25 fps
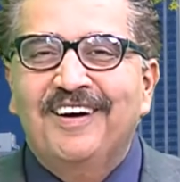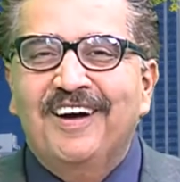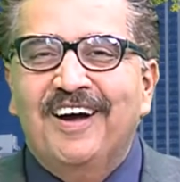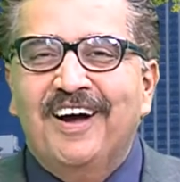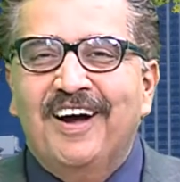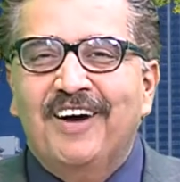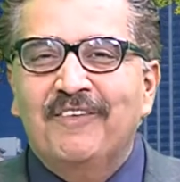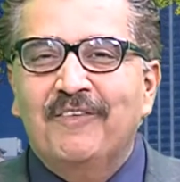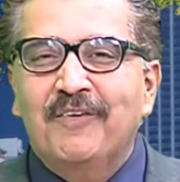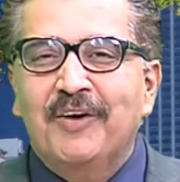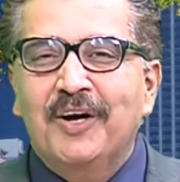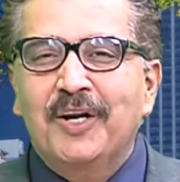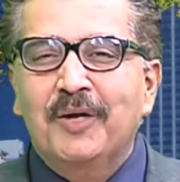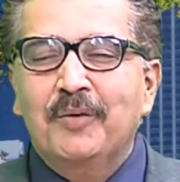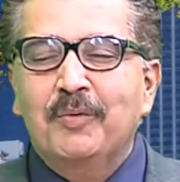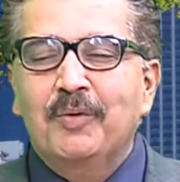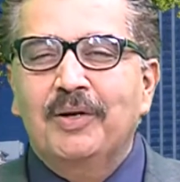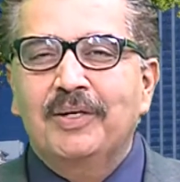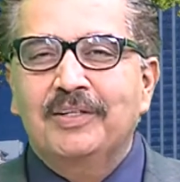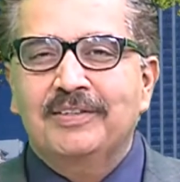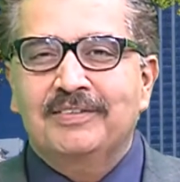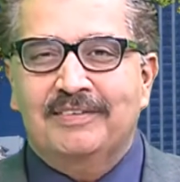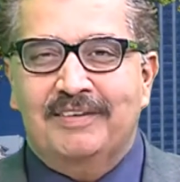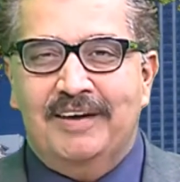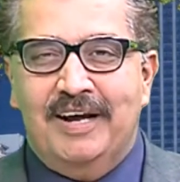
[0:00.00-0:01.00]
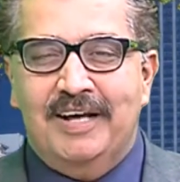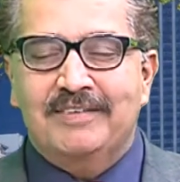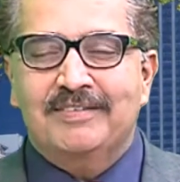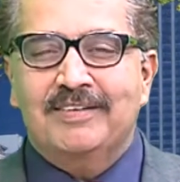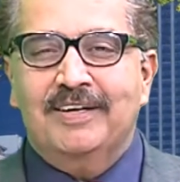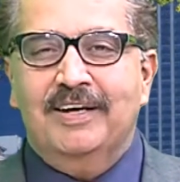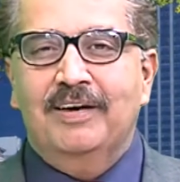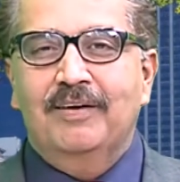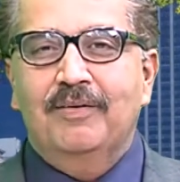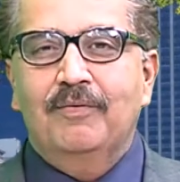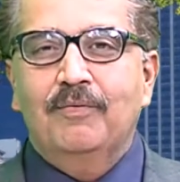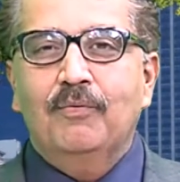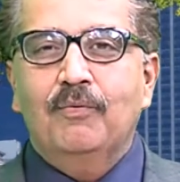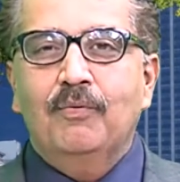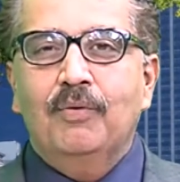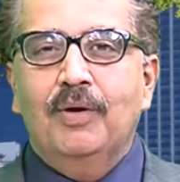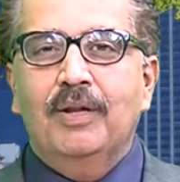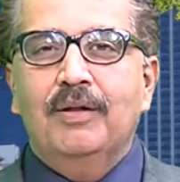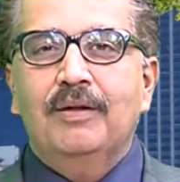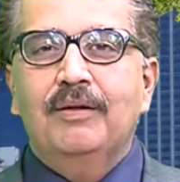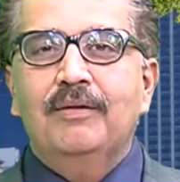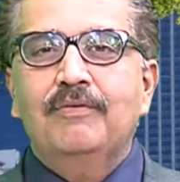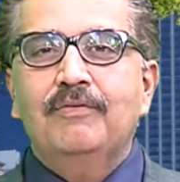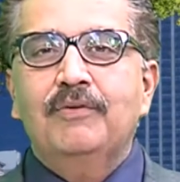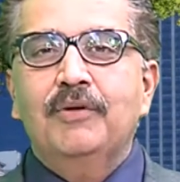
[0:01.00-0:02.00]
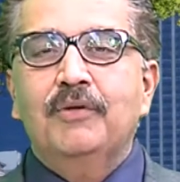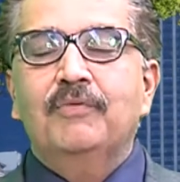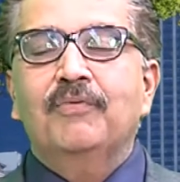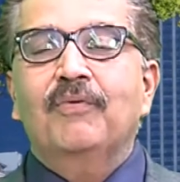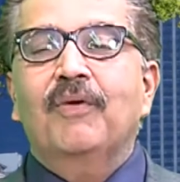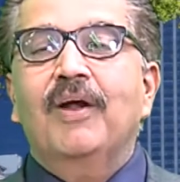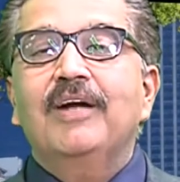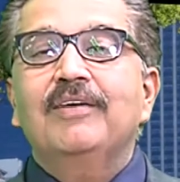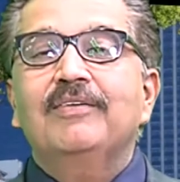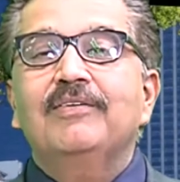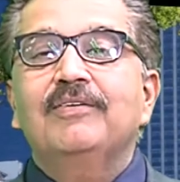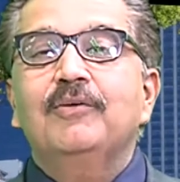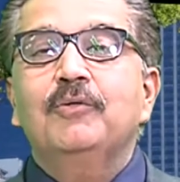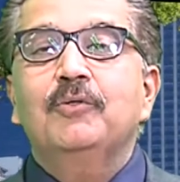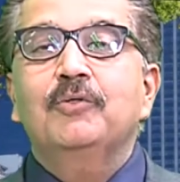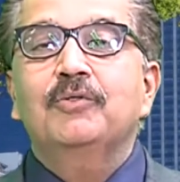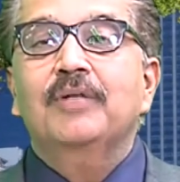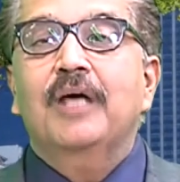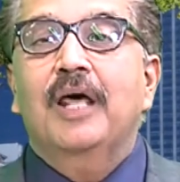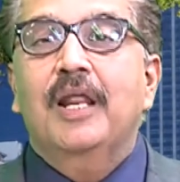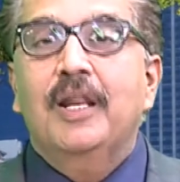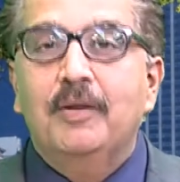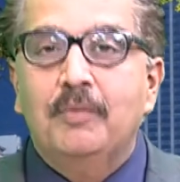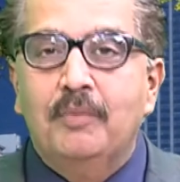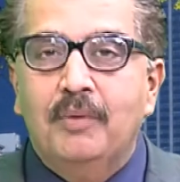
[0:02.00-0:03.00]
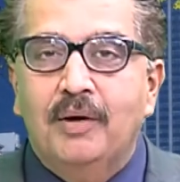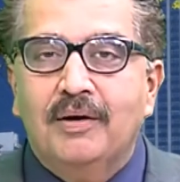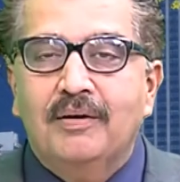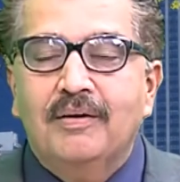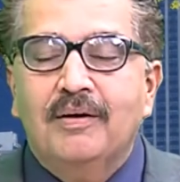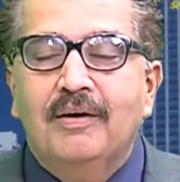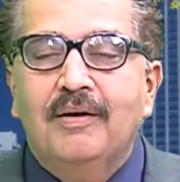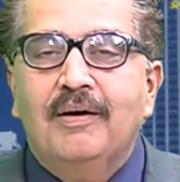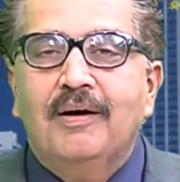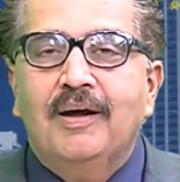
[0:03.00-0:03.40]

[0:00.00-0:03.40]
avoidable stress, and with friends you celebrate.